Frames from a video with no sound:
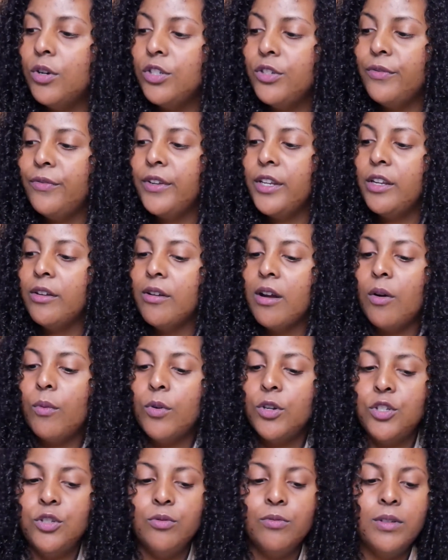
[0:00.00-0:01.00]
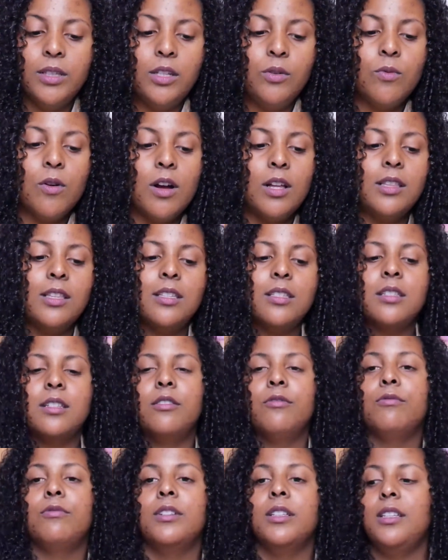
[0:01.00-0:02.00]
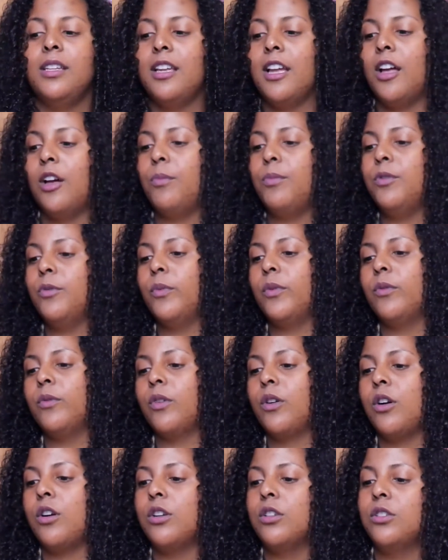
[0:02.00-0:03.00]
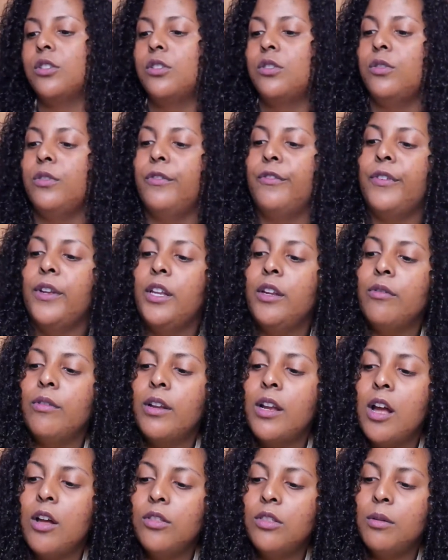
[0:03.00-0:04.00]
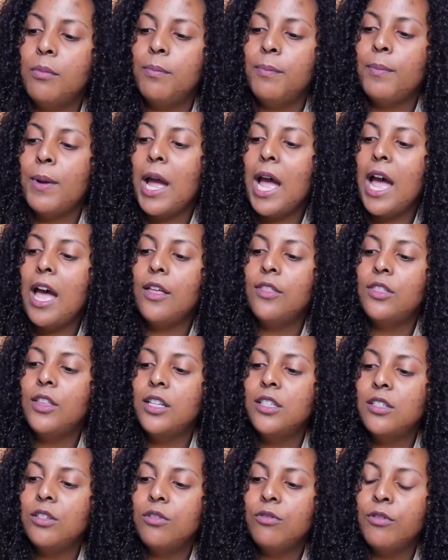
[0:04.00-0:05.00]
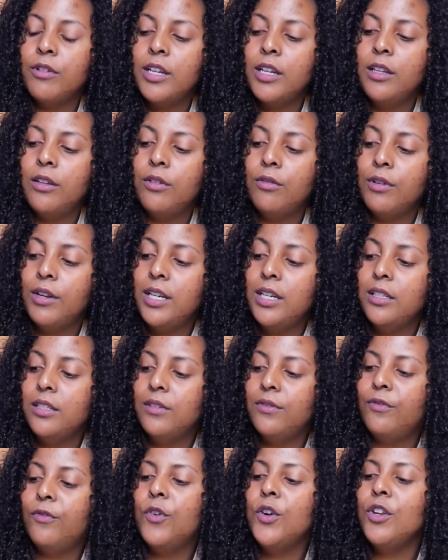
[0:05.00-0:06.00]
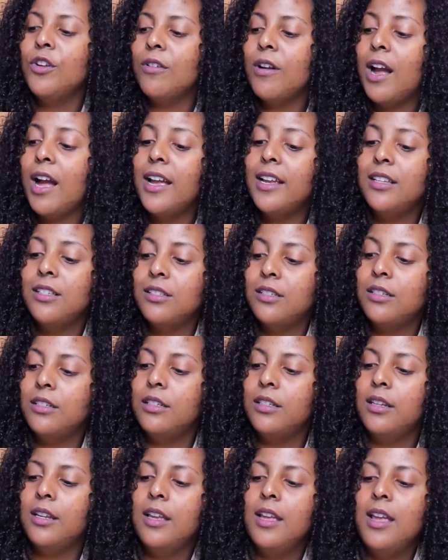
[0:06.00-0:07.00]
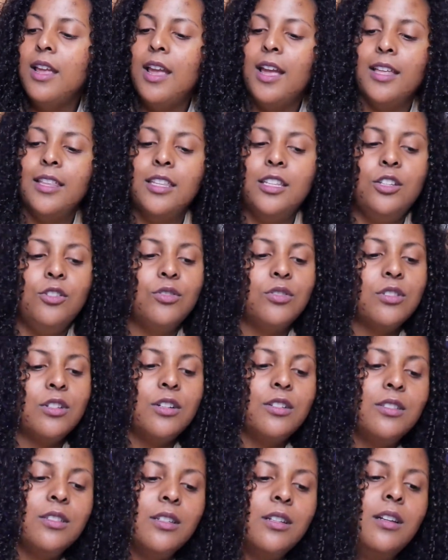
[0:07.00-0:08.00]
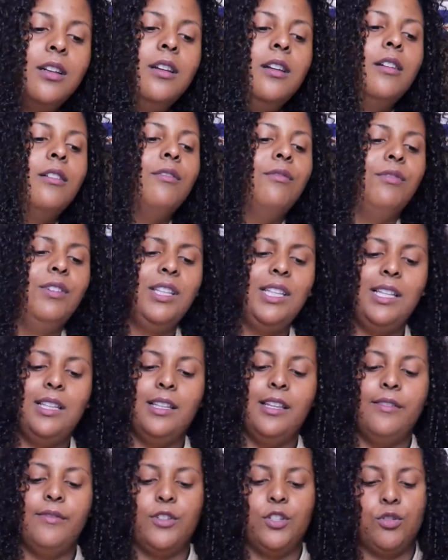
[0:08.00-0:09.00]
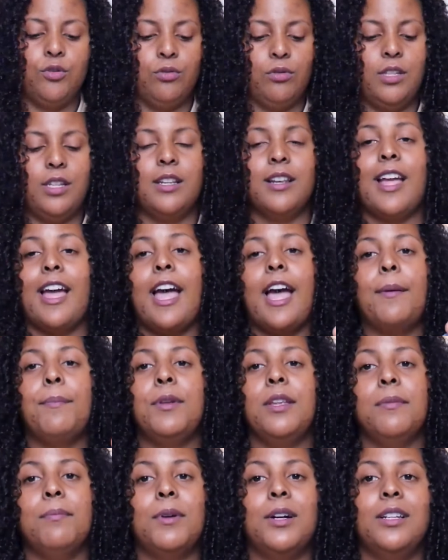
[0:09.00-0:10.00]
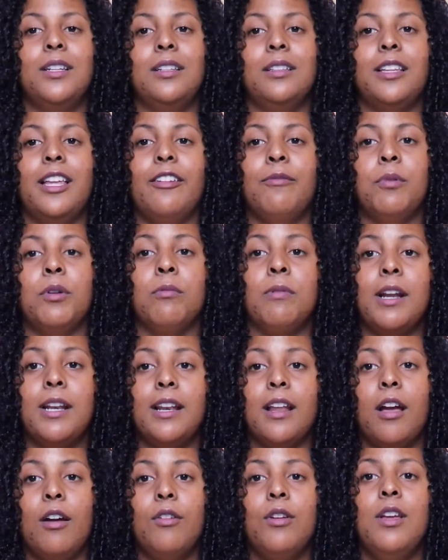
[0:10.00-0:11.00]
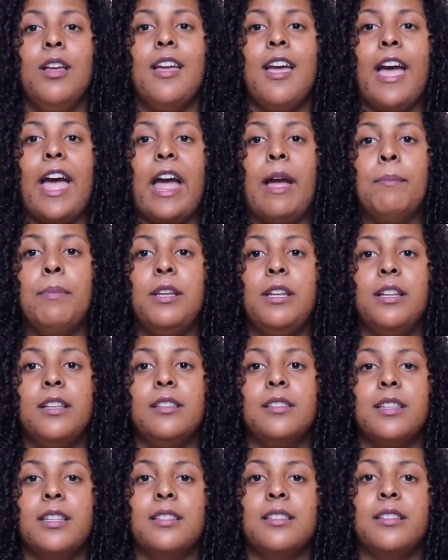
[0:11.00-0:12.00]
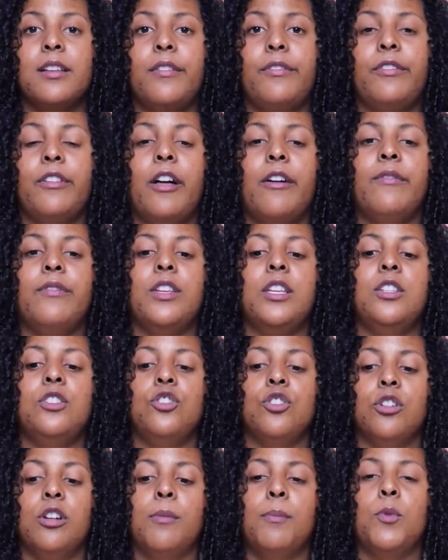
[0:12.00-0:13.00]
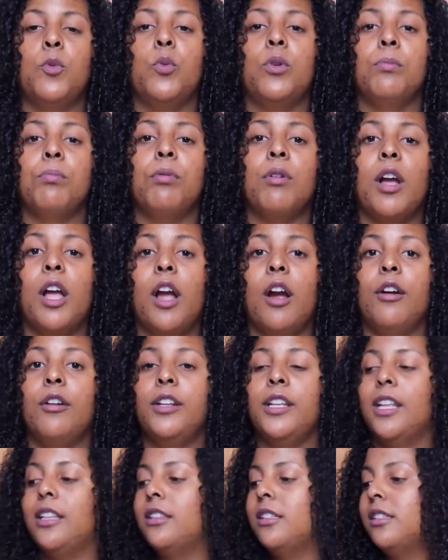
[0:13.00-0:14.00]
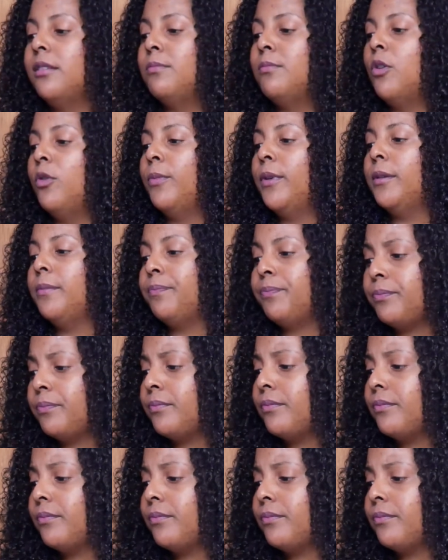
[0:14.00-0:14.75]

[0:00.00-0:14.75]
Once you figure out what you really want, that's going to really help you in regards to figuring out the path that's greatest for your highest good. And then you'll start to really live a truly and happy, abundant life. But right now, happiness and self-love is your #1 priority at this moment.